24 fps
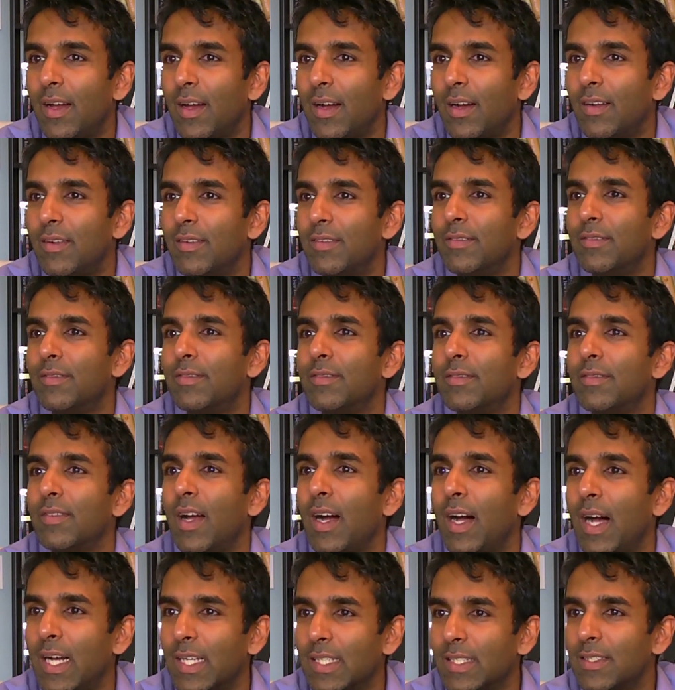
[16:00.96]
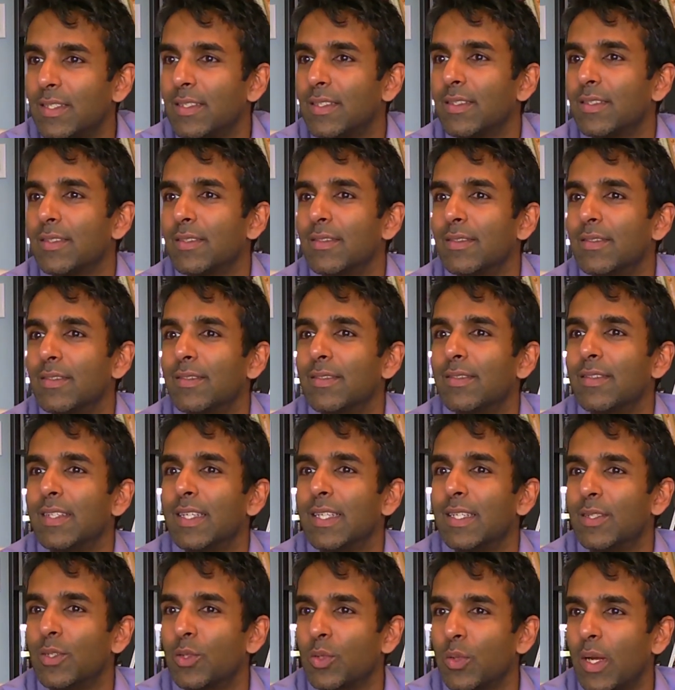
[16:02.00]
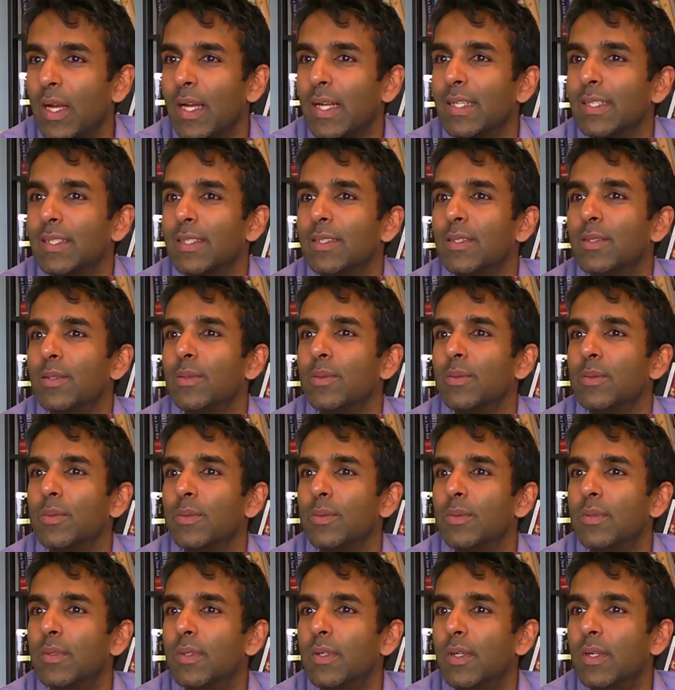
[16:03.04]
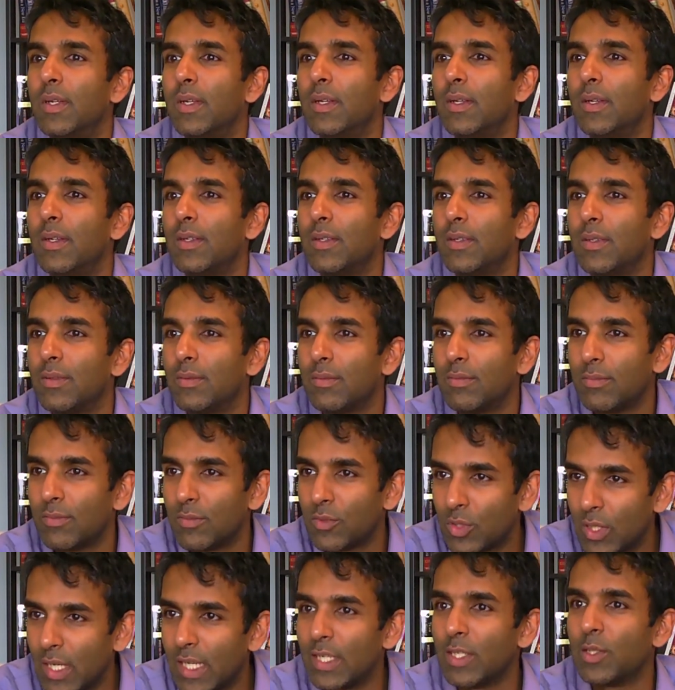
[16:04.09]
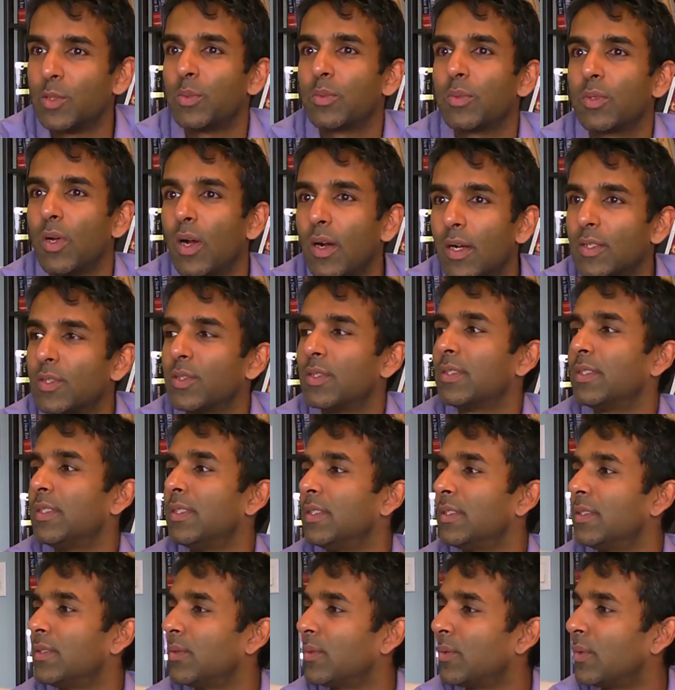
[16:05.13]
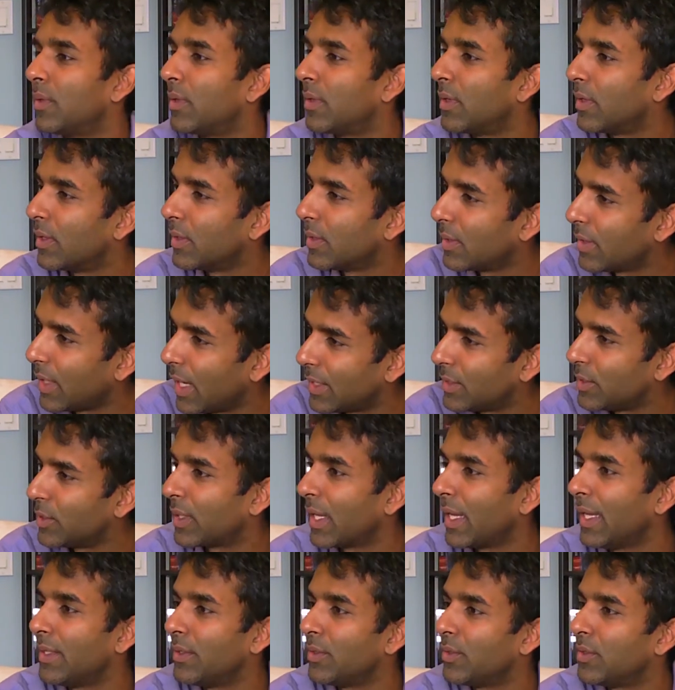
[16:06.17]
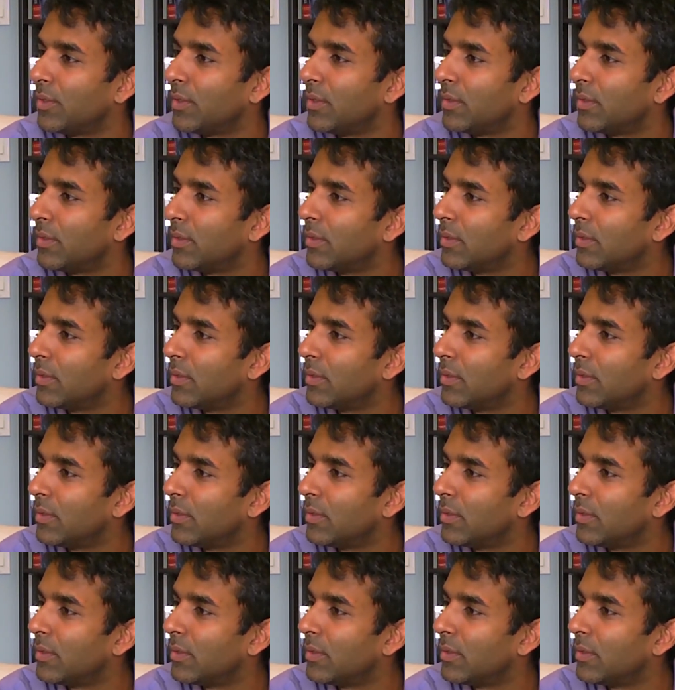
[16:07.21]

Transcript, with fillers: of us in trying to change consciousness or education?